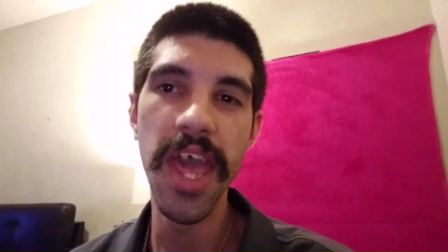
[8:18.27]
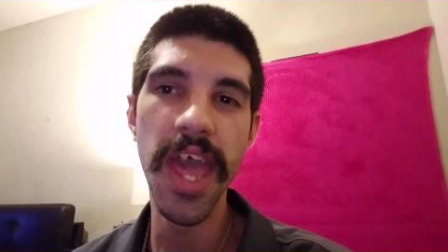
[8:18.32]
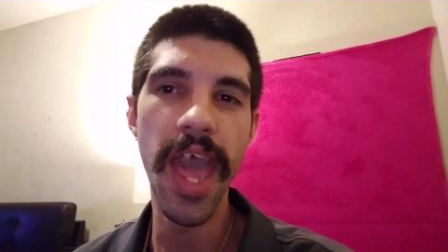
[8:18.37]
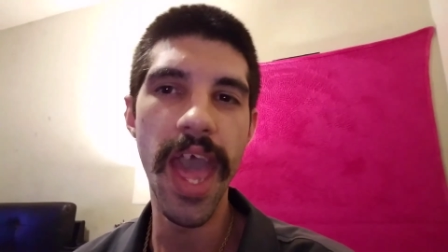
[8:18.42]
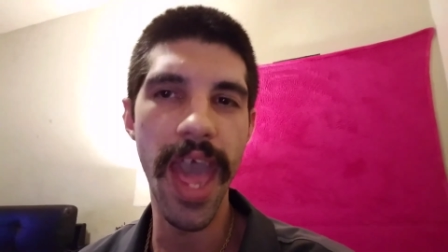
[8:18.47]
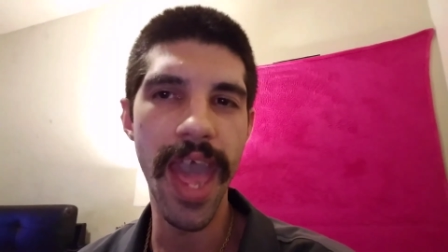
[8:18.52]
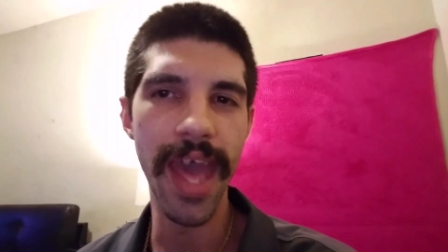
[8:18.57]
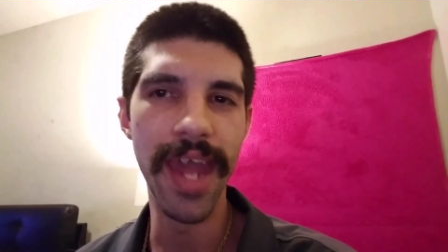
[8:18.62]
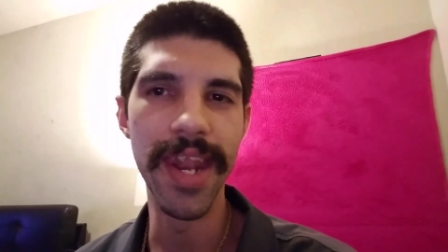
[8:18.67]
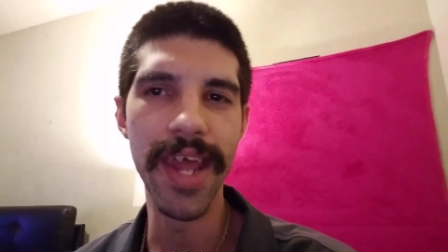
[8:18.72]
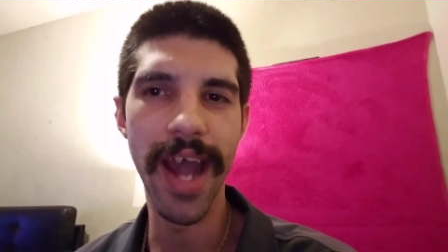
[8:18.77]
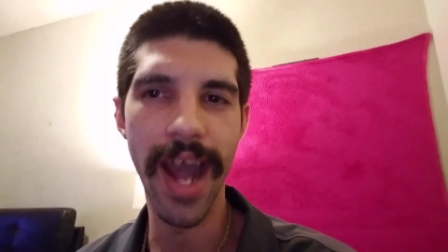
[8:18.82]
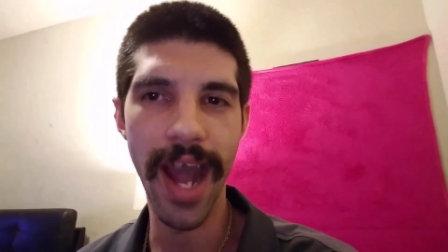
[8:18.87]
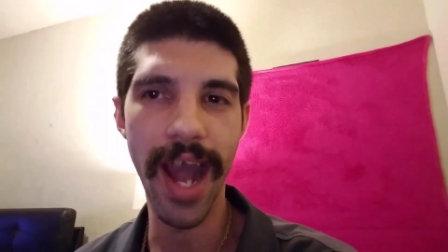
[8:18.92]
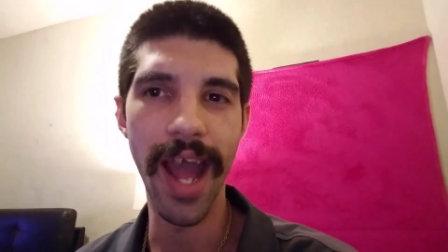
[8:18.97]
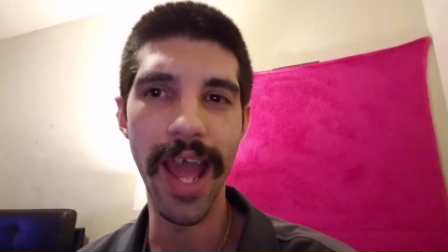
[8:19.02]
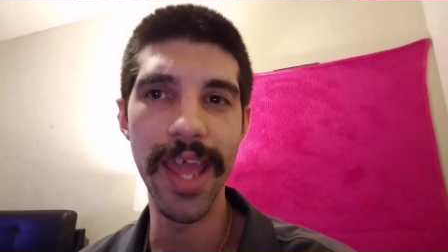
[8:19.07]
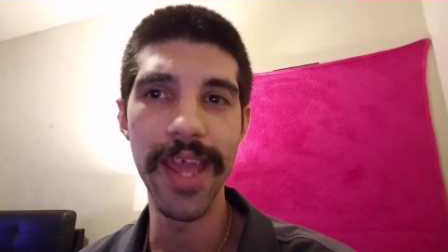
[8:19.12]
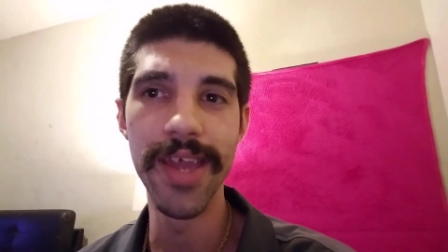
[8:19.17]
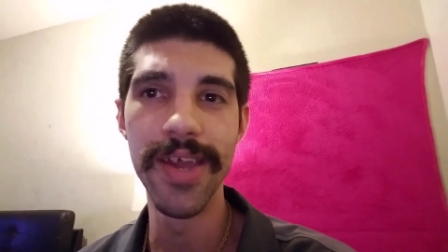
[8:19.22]
And
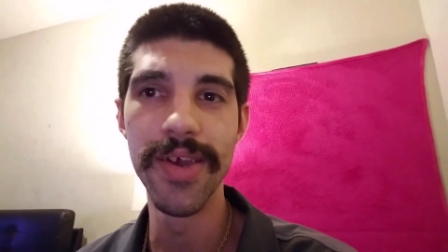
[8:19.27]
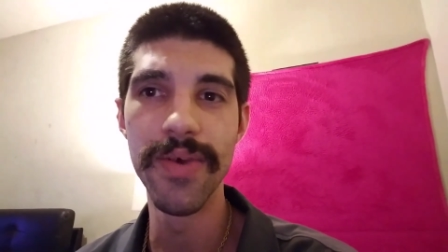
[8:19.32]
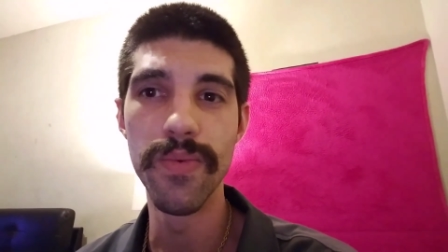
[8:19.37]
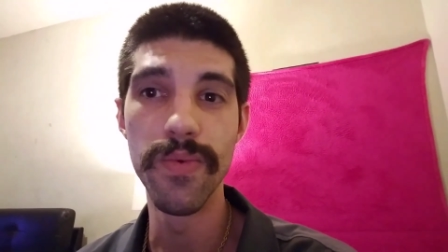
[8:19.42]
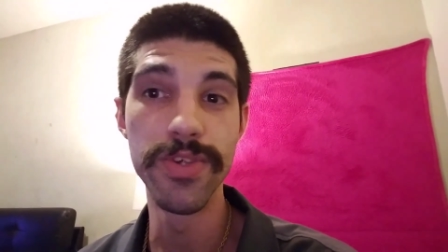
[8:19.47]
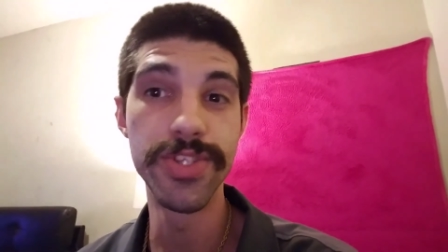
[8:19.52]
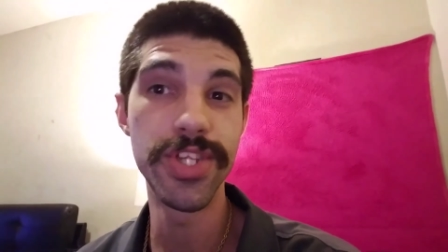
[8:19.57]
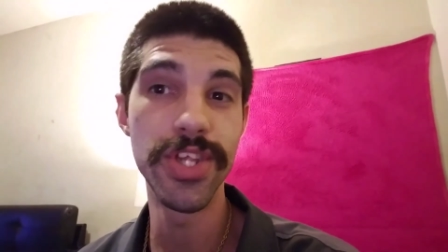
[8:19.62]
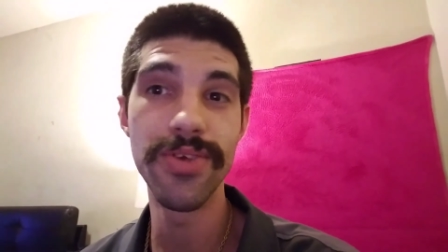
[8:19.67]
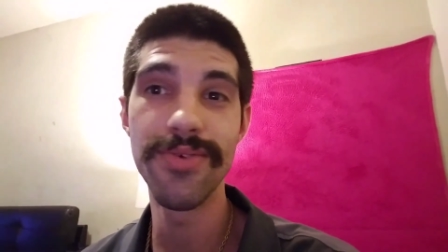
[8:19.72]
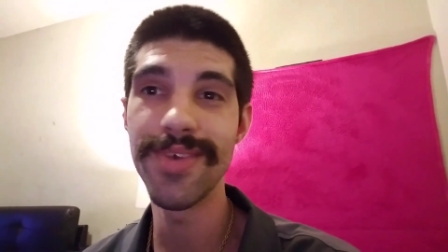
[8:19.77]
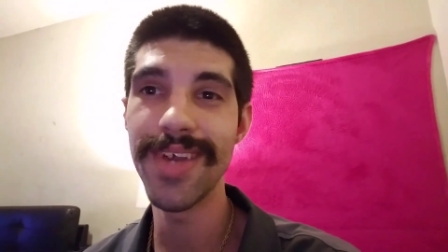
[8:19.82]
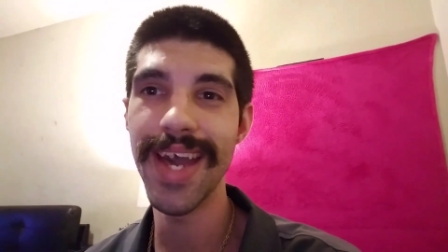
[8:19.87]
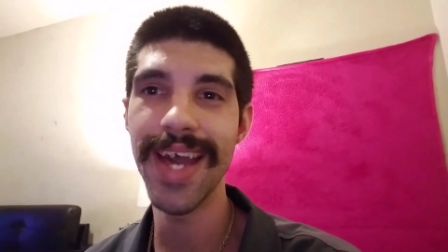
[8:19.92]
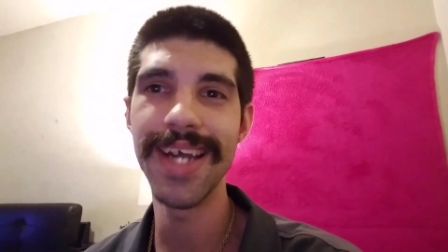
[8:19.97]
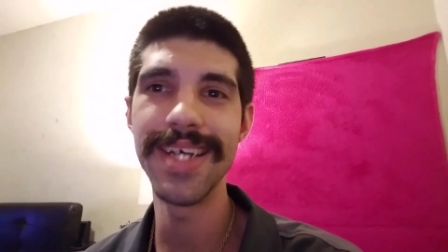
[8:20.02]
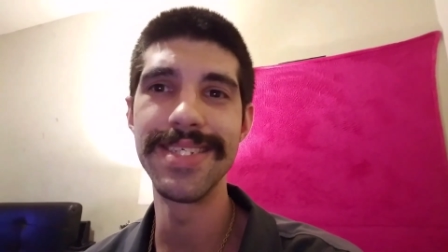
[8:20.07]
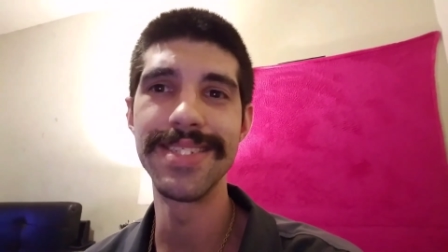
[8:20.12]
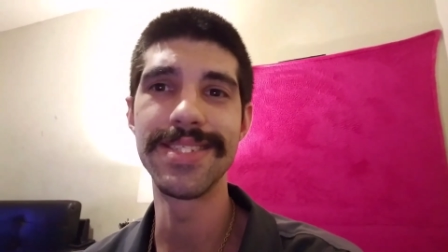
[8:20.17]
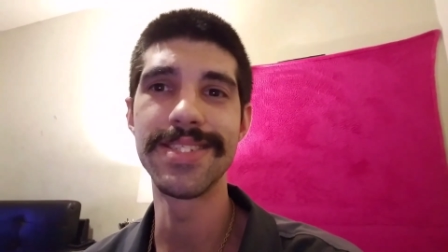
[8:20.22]
we'll see you
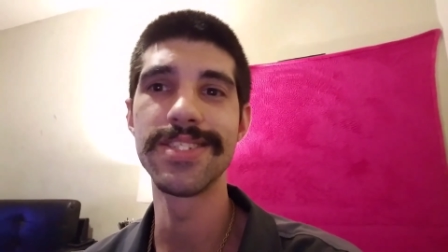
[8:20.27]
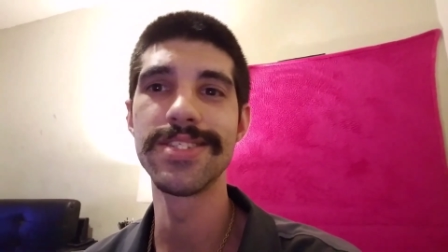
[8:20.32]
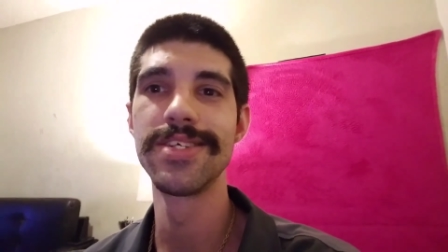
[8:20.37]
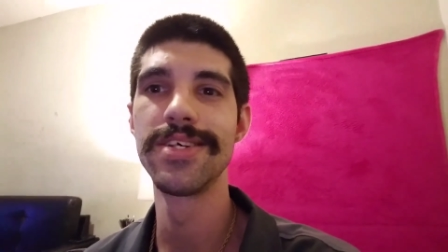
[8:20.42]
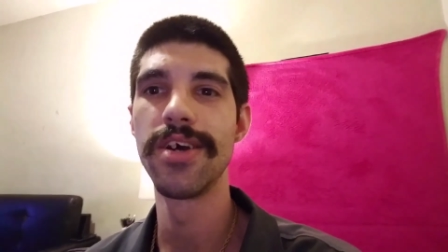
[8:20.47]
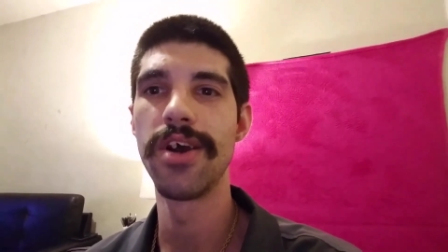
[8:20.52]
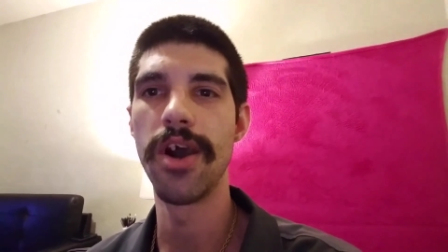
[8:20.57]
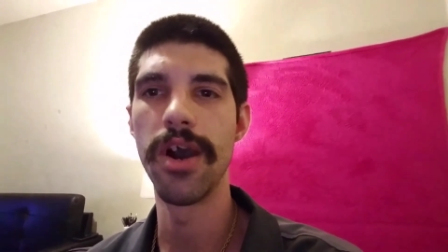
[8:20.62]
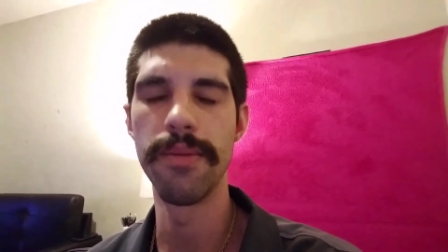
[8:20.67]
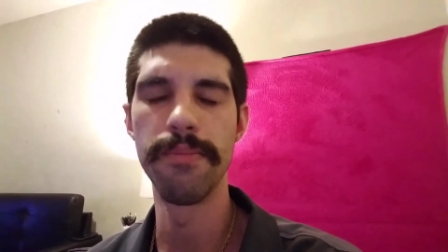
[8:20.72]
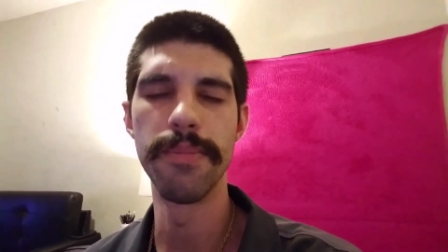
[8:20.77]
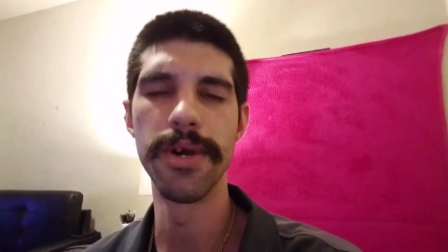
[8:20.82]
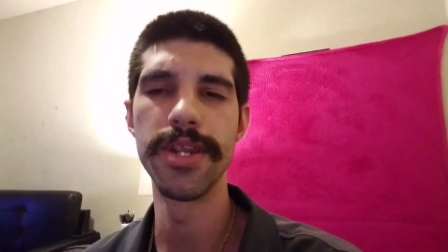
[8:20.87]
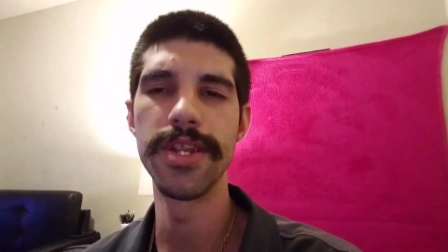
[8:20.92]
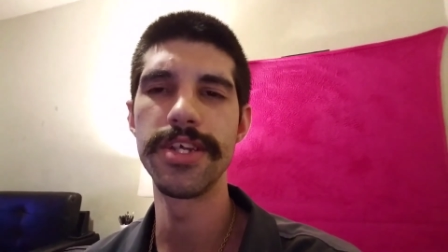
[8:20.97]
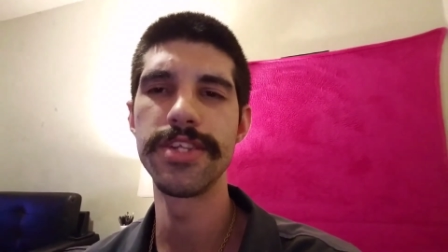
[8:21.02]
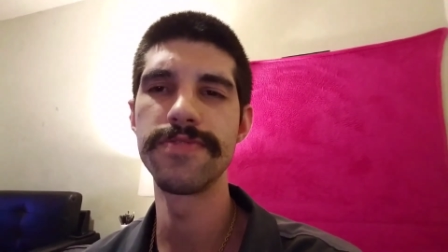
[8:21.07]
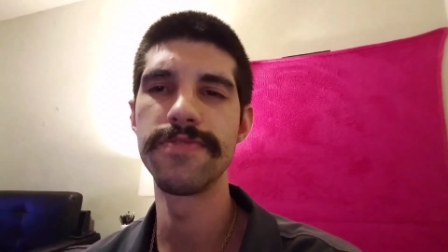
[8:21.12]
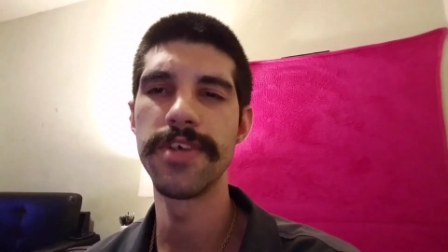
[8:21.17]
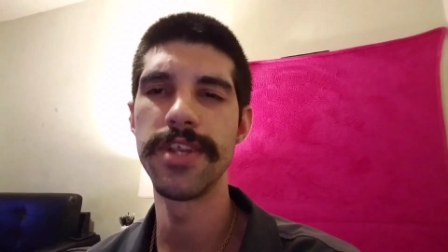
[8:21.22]
guys on
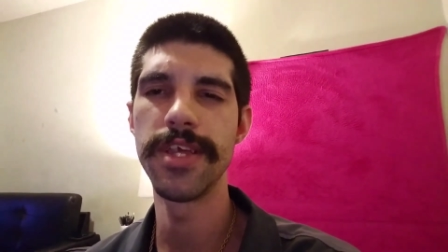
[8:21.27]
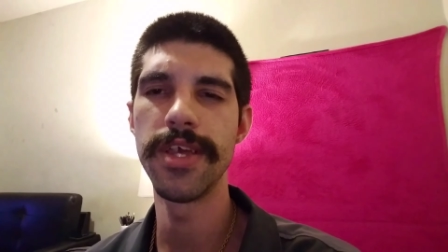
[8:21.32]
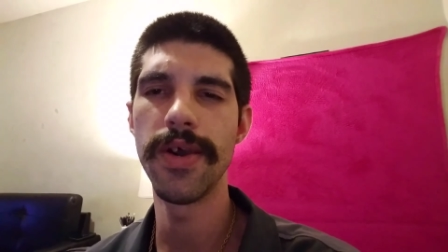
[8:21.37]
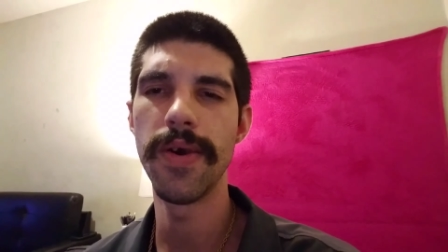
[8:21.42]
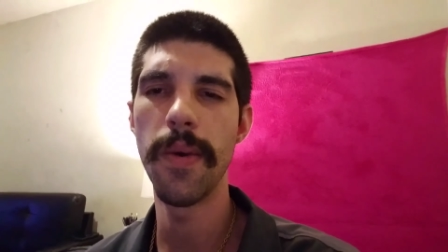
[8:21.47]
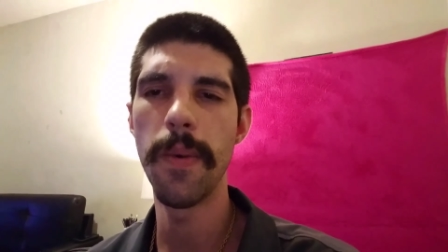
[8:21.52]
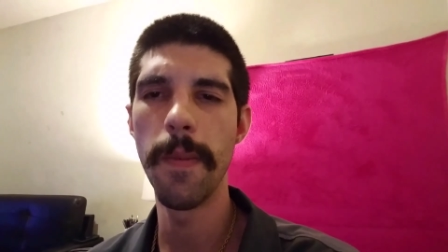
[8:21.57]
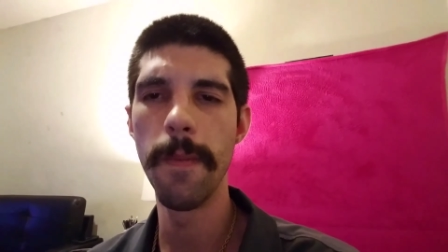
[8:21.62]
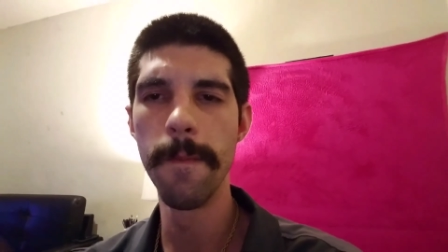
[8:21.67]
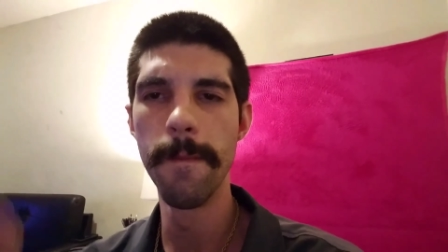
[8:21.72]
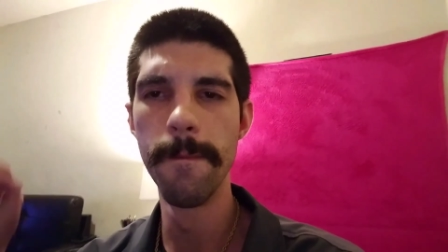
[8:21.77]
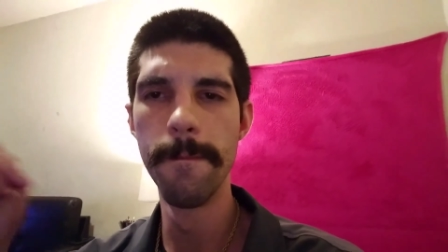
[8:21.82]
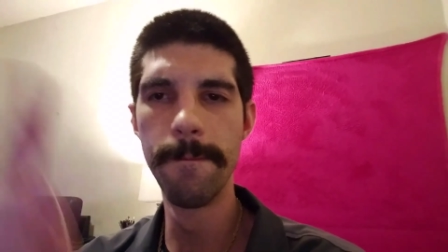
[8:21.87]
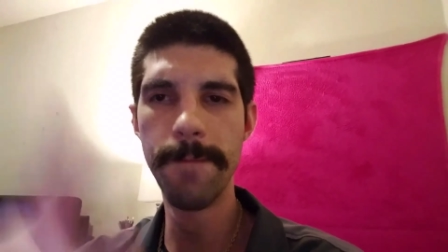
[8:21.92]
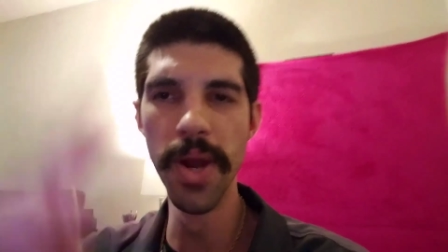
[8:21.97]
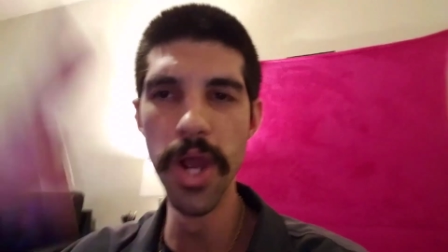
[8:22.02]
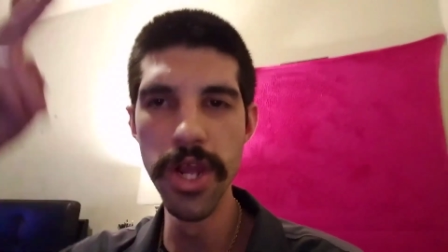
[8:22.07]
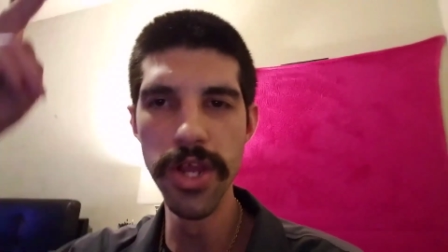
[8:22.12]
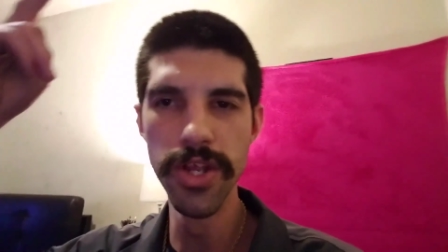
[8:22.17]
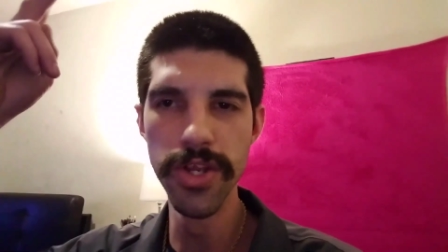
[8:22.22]
Monday's video.
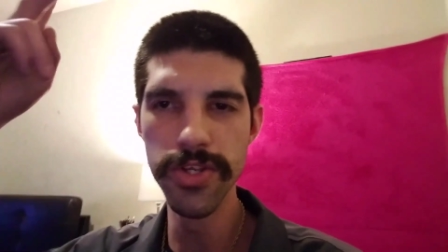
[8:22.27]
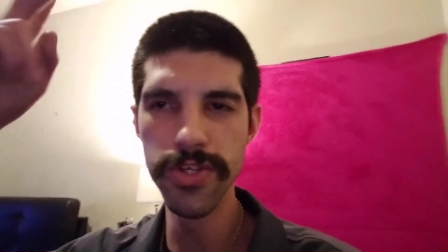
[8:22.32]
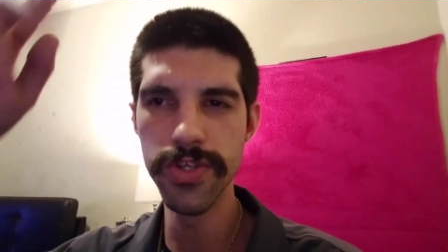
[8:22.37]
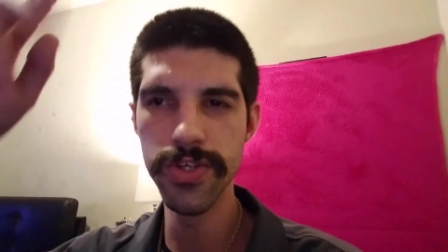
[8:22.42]
Peace!